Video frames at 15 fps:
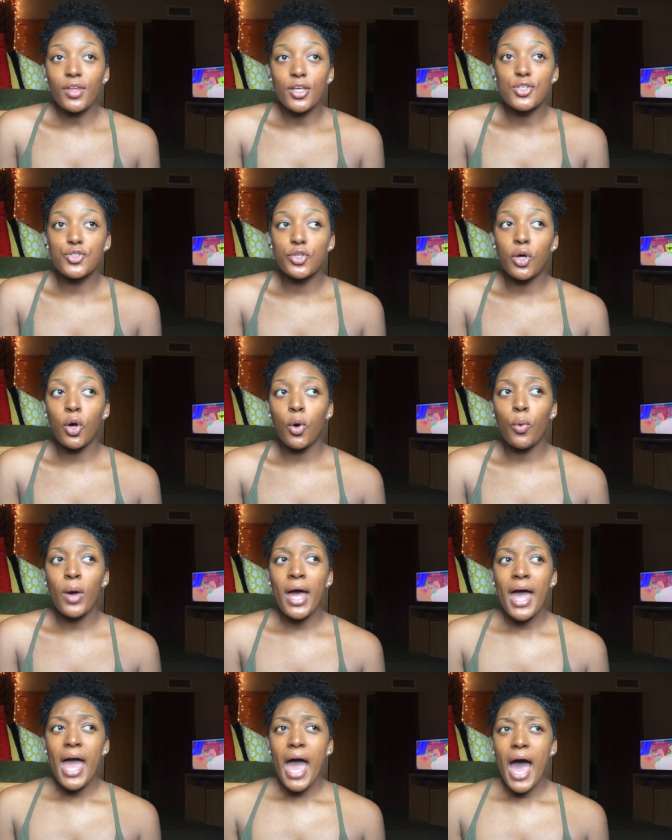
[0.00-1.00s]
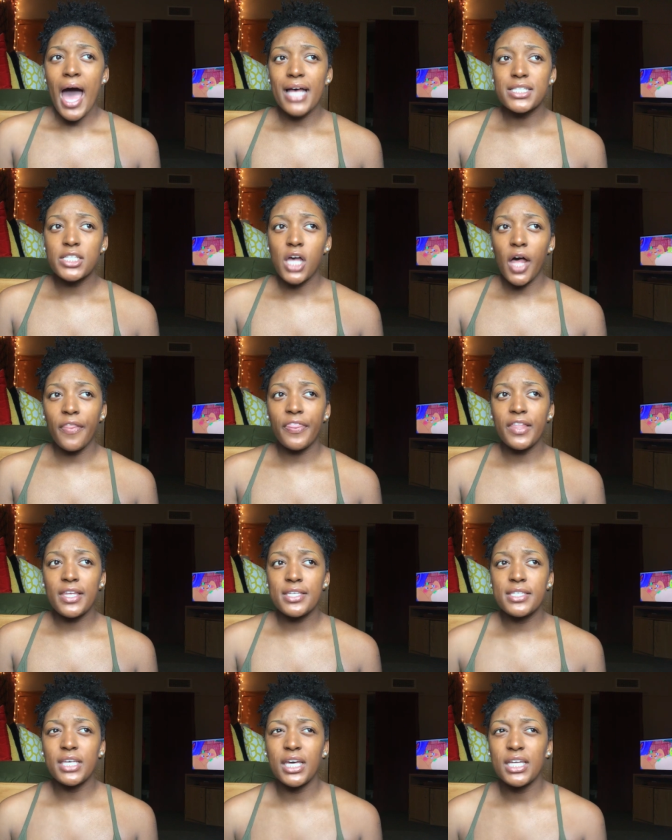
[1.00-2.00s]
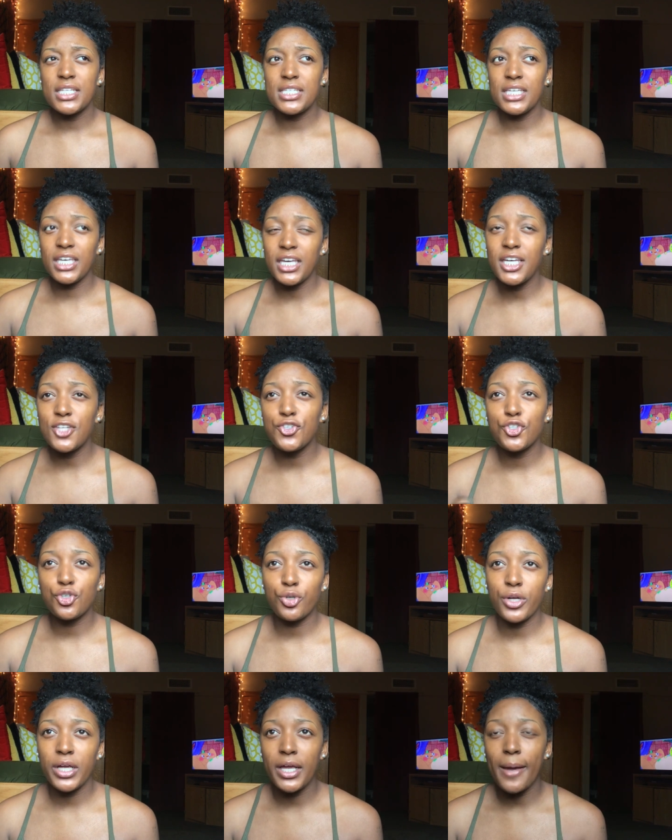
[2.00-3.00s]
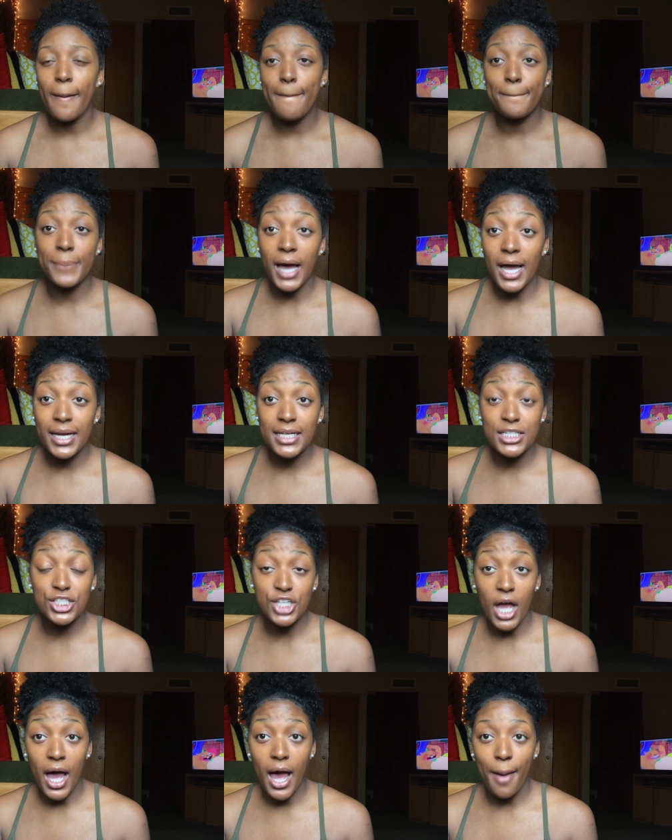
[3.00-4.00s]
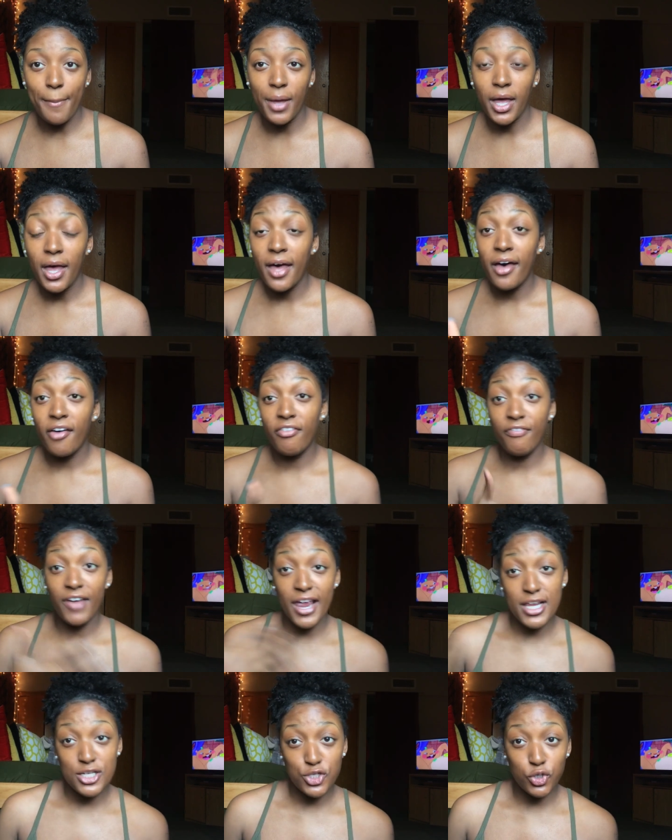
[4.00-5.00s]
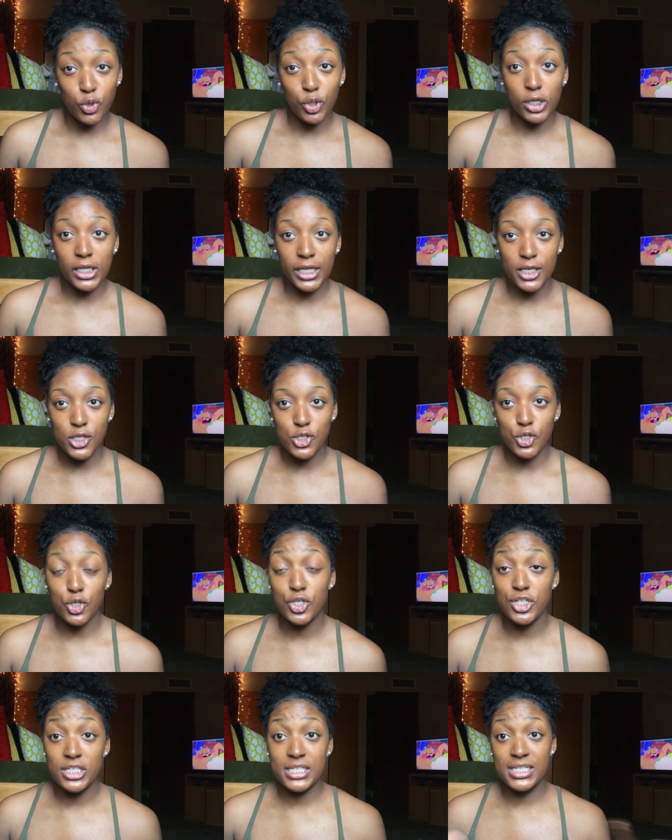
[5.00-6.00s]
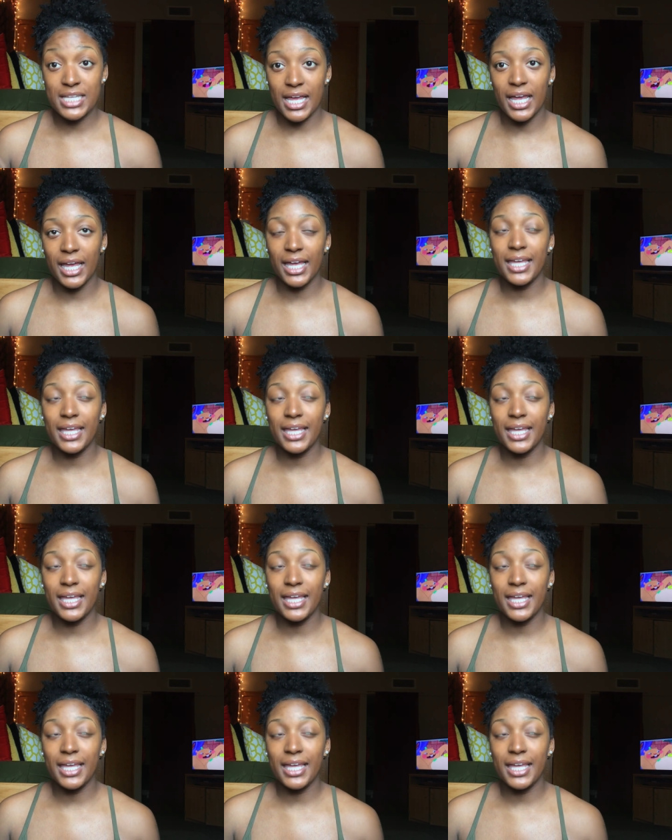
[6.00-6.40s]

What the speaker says: So I saw this Tea Tree Body Shop facial cleanser set.